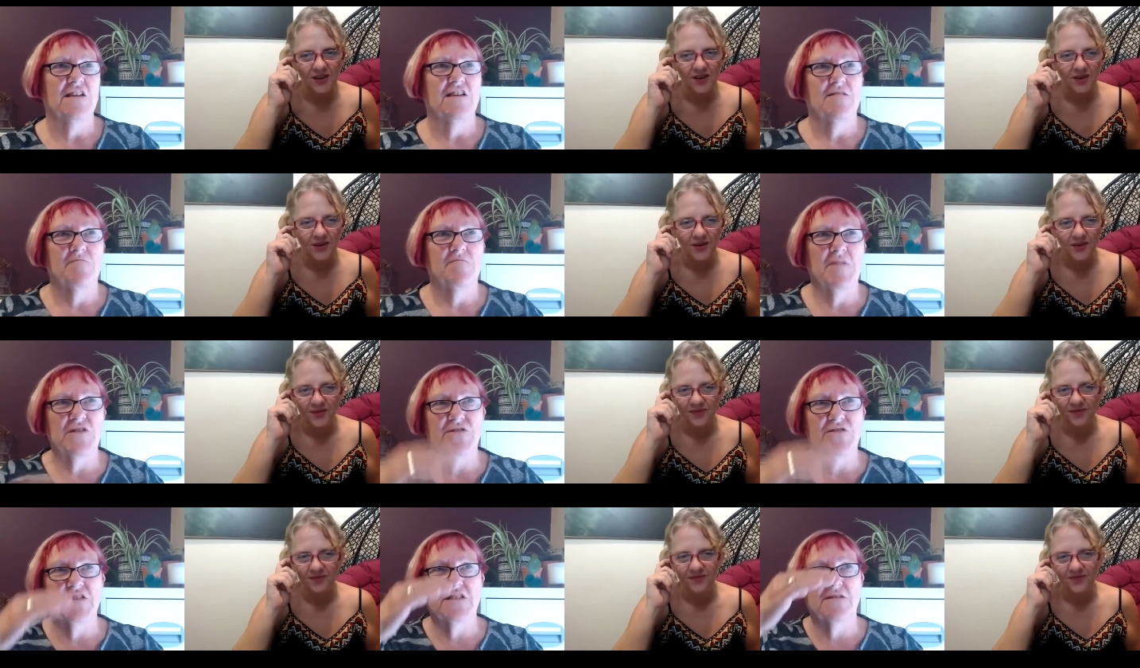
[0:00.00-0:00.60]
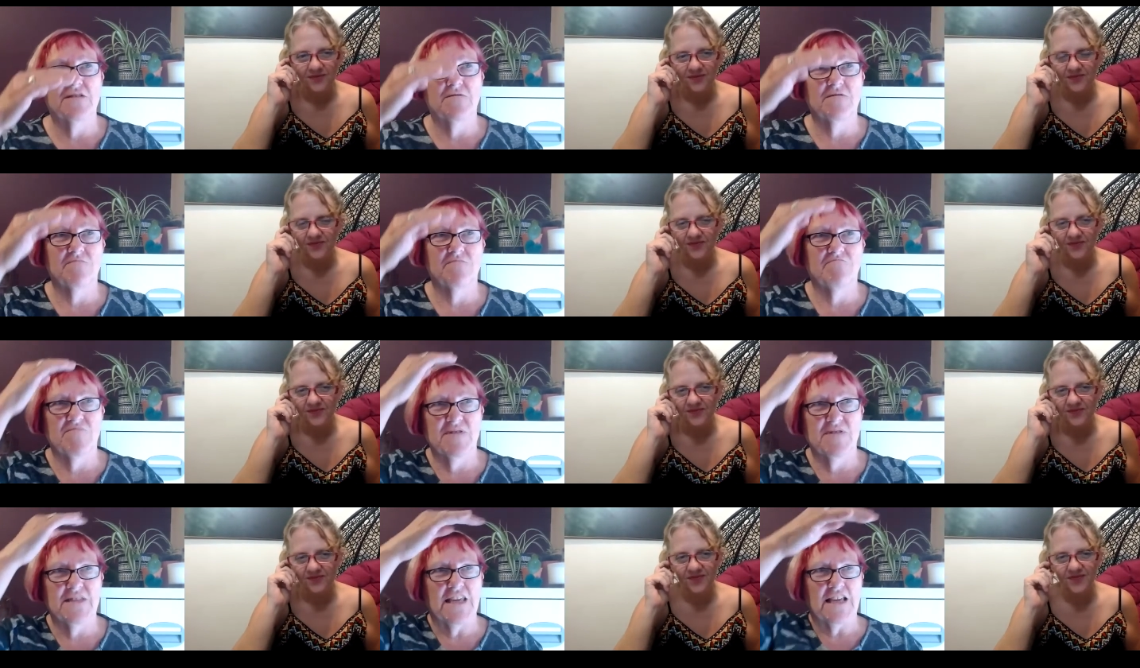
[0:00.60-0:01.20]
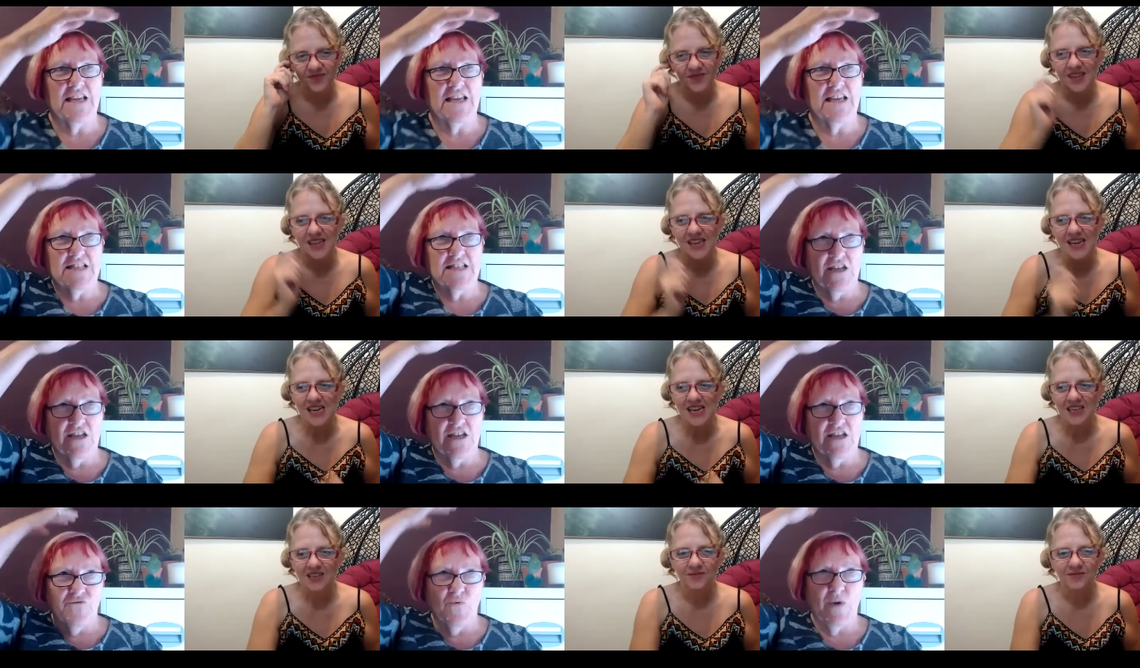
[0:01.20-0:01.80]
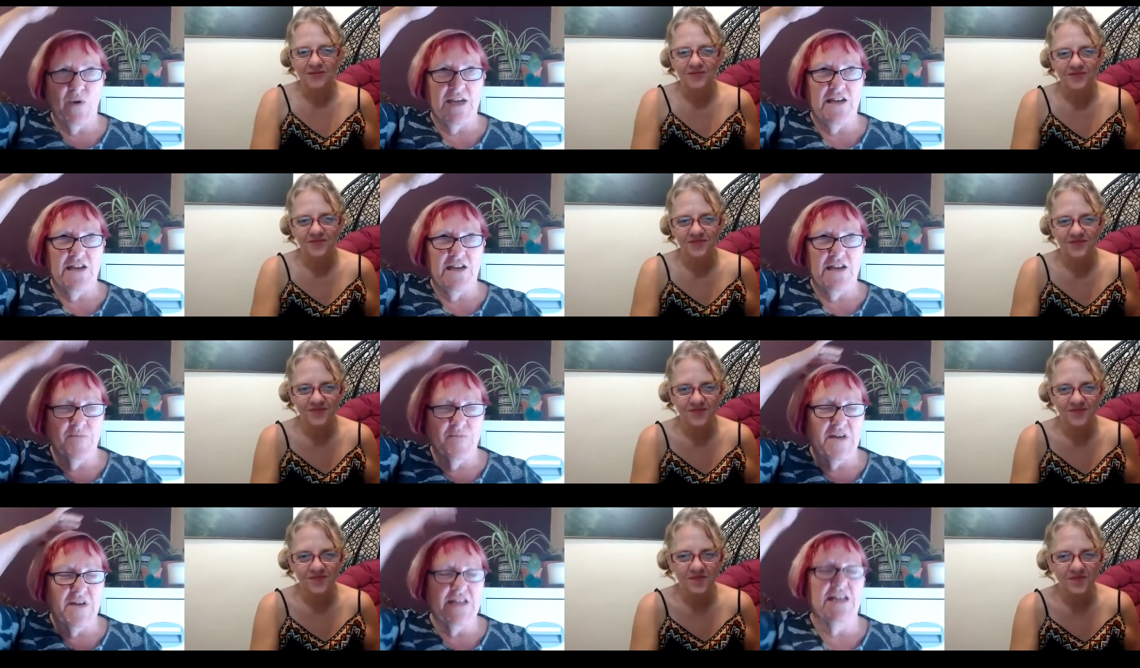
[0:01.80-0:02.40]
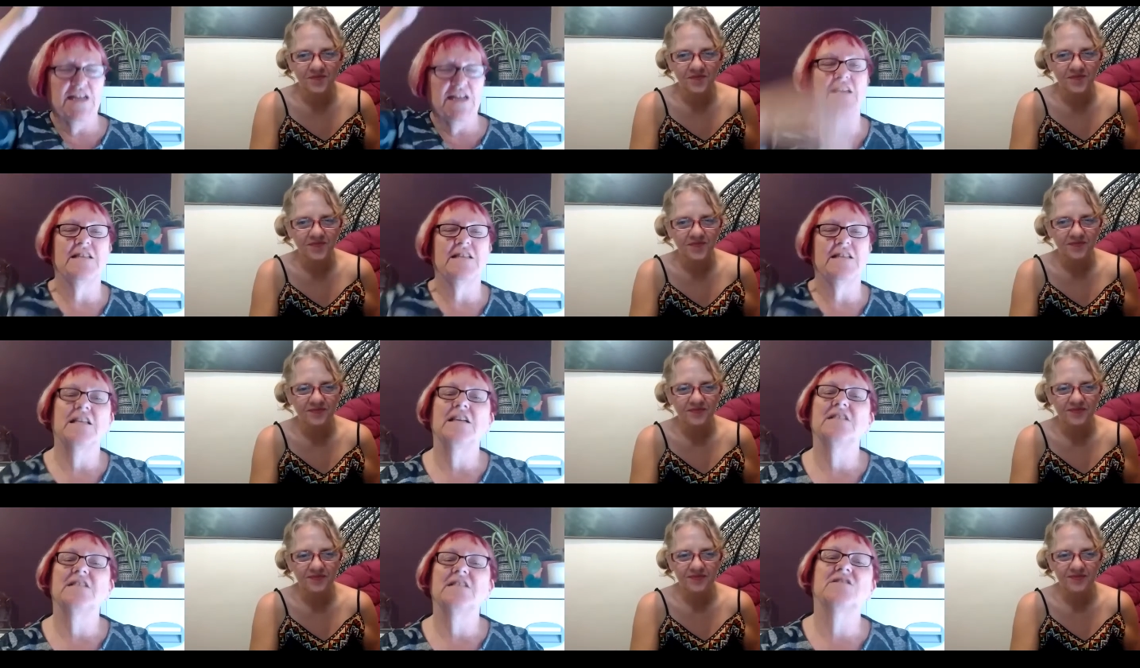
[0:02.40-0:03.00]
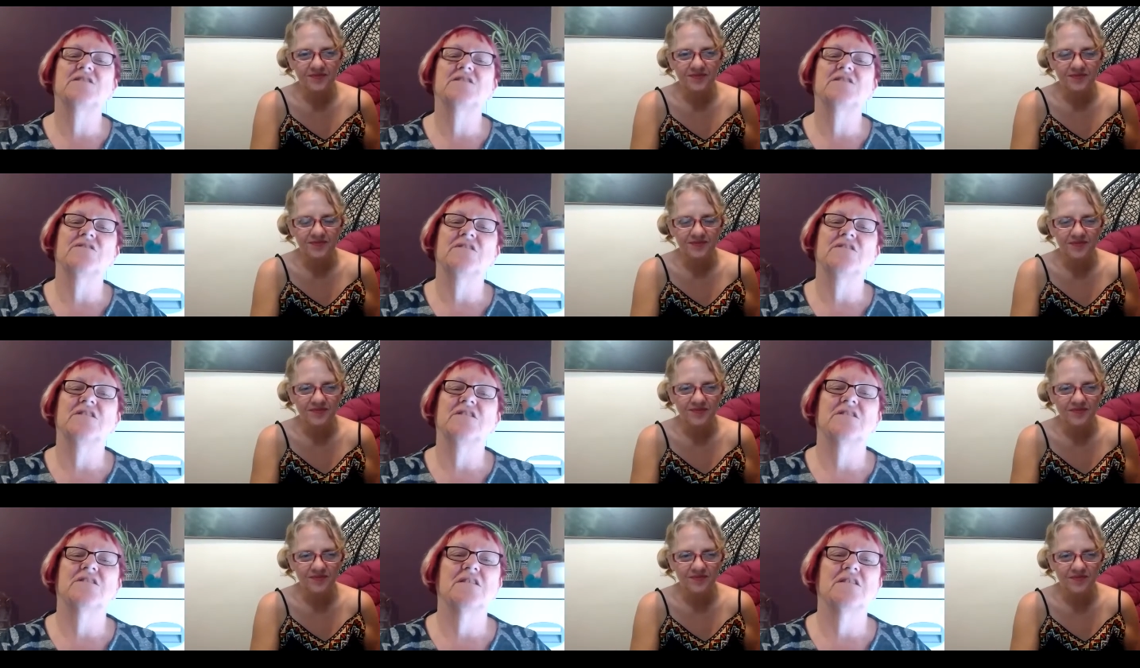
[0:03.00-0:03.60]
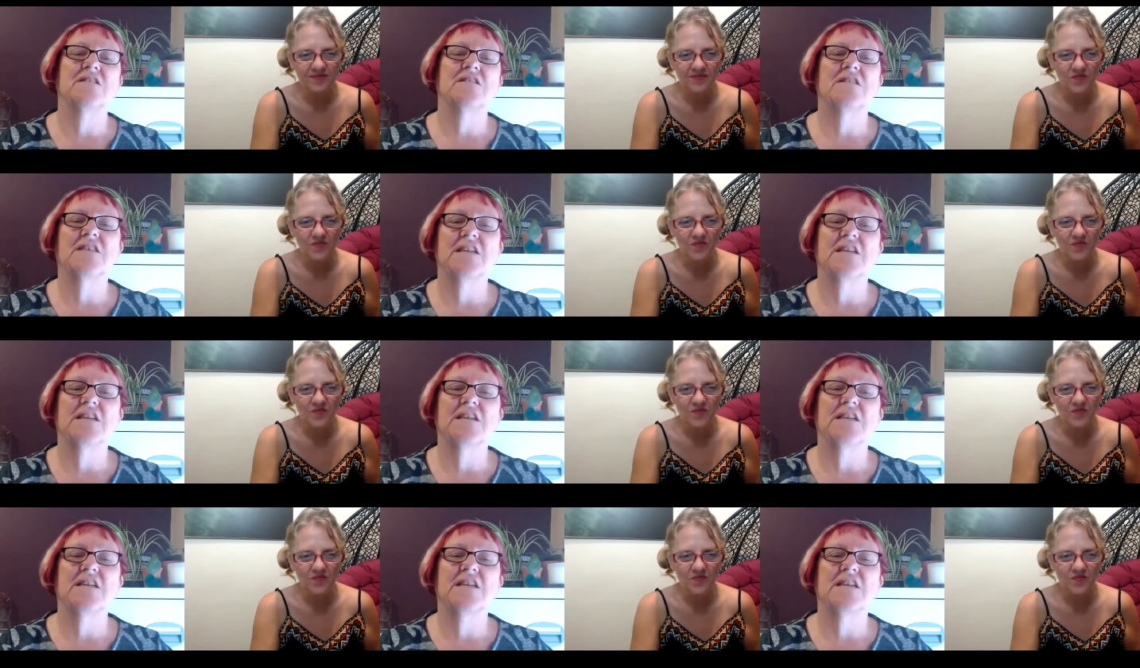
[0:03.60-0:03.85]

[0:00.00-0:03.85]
Speaker 1: most things go way over my head and I just sort of look and